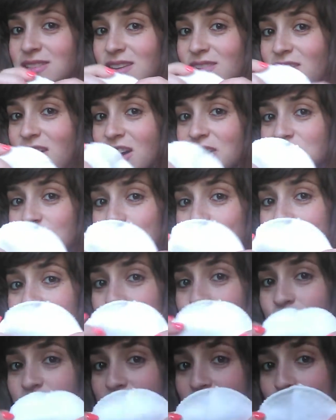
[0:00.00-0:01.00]
They're
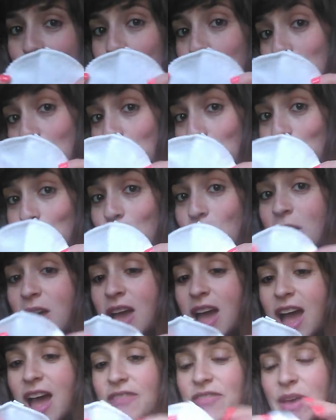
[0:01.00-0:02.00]
100% bamboo,
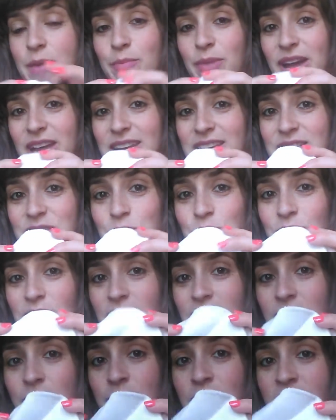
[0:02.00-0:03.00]
and they're by Little
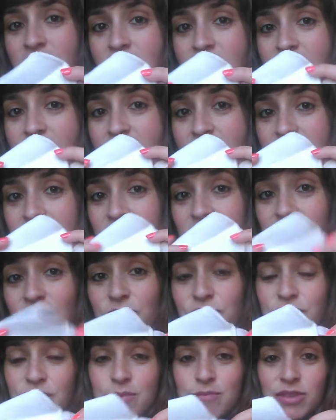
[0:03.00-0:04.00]
Lamb. And I
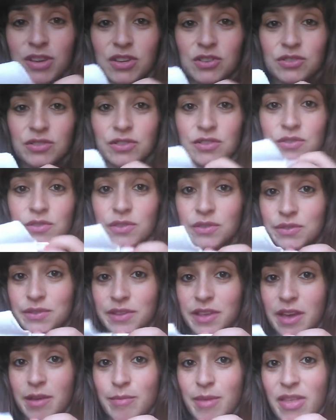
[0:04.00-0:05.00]
love them because you use
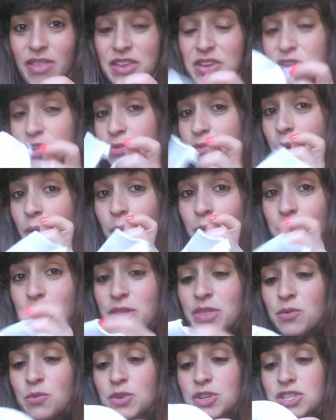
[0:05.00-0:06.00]
them and then just pop them
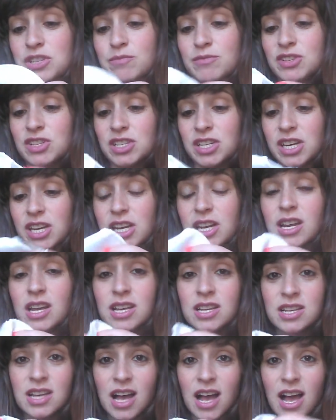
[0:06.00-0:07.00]
in the washing machine,
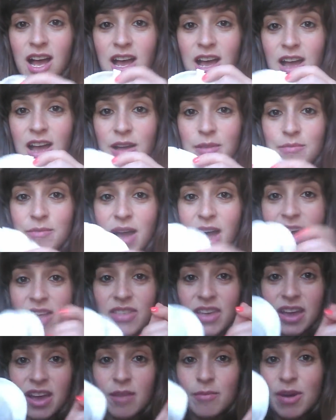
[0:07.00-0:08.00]
and
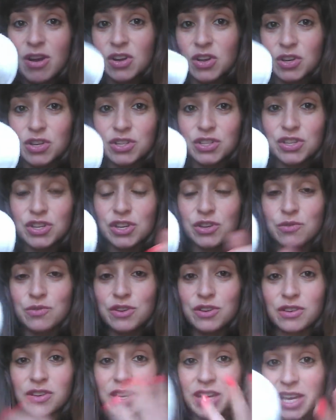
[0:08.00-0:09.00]
they come out good as new, and
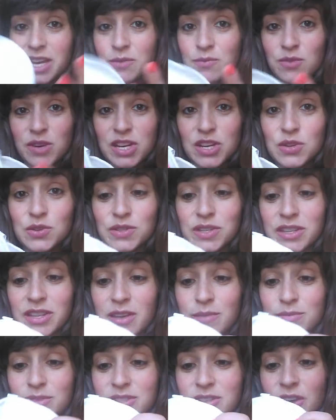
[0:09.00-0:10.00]
you can keep reusing
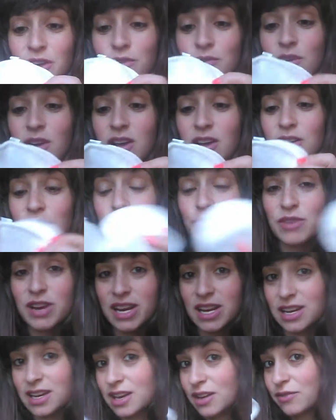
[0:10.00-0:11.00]
them. So
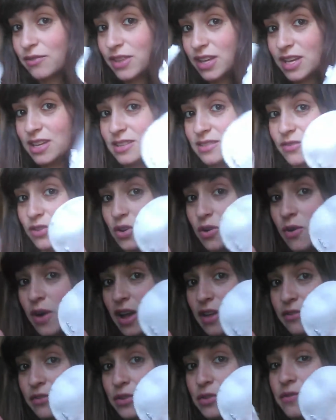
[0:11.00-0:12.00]
really love these. I've got
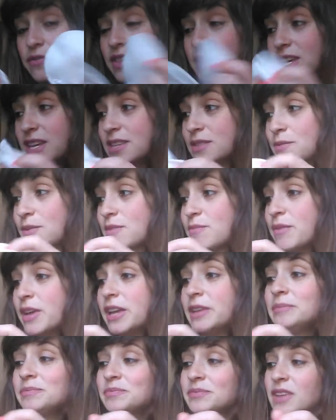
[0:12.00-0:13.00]
quite a few of these with
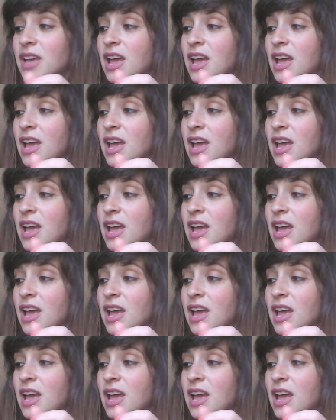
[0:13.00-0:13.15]
me.